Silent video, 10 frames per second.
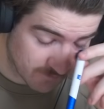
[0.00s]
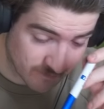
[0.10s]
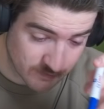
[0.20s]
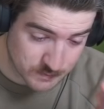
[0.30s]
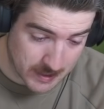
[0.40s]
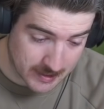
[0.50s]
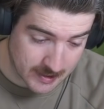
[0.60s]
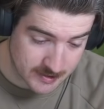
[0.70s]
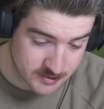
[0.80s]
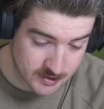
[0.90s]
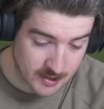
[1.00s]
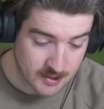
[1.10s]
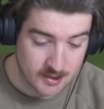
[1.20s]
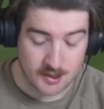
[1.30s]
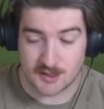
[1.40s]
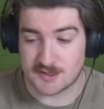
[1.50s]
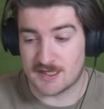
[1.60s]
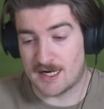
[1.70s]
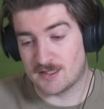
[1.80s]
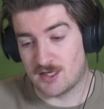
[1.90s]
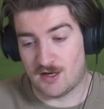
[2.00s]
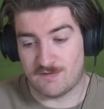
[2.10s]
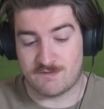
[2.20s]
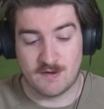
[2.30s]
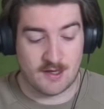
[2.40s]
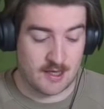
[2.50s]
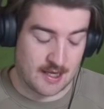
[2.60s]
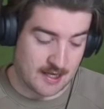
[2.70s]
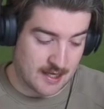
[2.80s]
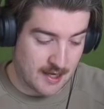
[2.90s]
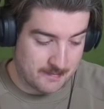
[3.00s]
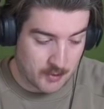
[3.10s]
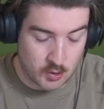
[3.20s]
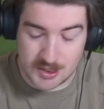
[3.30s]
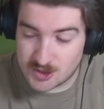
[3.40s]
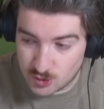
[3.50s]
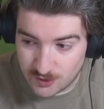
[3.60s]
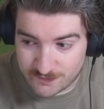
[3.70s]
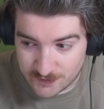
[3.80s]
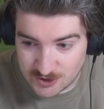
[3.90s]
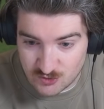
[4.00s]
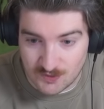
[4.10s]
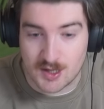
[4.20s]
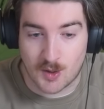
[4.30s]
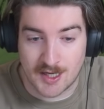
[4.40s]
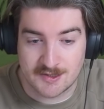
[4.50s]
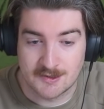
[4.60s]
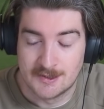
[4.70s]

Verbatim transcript: I was playing yesterday. I started off, I bogeyed 2 of the first 3, right?